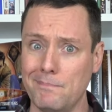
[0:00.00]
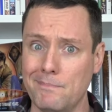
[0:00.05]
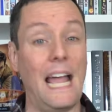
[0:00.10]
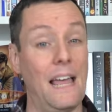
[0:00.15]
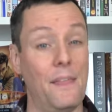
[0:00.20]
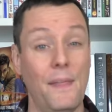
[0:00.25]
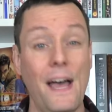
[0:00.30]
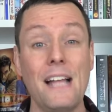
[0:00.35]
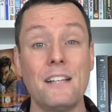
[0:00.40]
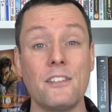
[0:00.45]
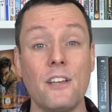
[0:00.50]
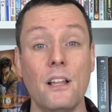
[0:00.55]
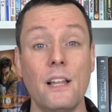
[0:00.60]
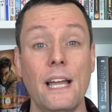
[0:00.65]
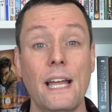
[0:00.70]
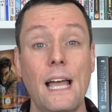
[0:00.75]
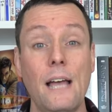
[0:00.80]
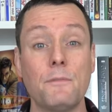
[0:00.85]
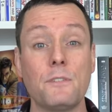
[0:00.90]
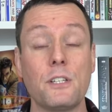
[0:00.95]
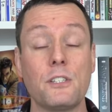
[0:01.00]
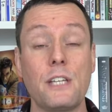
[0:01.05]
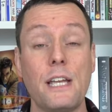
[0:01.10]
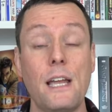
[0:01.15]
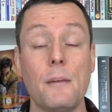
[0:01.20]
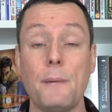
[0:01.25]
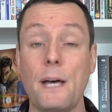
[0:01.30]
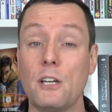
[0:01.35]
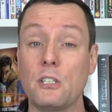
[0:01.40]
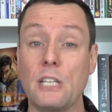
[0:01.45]
And that's all I have to
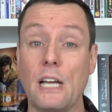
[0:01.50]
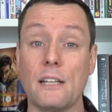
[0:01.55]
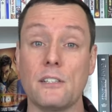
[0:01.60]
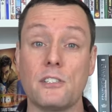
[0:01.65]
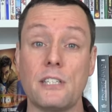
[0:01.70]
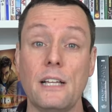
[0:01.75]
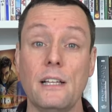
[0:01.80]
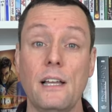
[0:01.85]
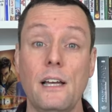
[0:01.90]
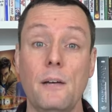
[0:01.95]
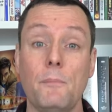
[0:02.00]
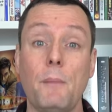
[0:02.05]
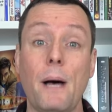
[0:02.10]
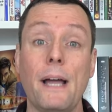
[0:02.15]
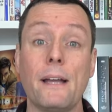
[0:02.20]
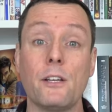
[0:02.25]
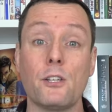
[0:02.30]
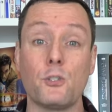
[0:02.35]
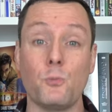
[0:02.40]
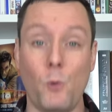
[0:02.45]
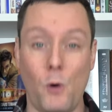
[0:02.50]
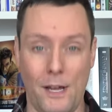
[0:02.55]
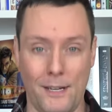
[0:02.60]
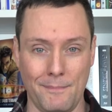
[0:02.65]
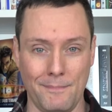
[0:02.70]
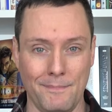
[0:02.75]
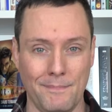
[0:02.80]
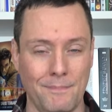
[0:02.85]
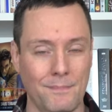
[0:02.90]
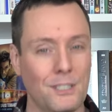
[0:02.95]
say about Godzilla Minus One.
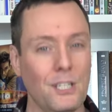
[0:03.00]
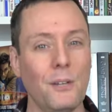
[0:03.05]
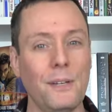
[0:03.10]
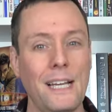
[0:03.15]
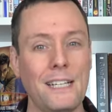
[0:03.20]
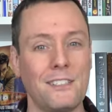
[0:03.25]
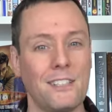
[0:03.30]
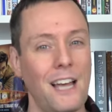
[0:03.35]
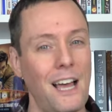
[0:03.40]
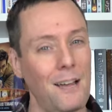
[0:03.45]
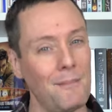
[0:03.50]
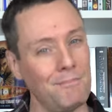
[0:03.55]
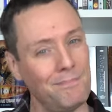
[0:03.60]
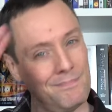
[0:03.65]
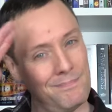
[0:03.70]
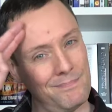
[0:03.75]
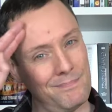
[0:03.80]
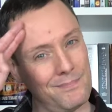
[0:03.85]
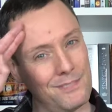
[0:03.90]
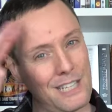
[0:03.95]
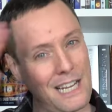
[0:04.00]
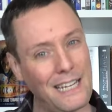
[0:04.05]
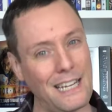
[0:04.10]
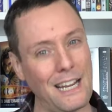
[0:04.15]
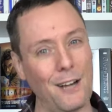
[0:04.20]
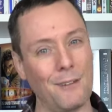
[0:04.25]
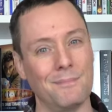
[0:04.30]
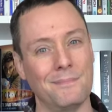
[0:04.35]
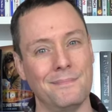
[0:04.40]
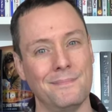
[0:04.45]
Till next time, take
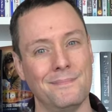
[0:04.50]
care.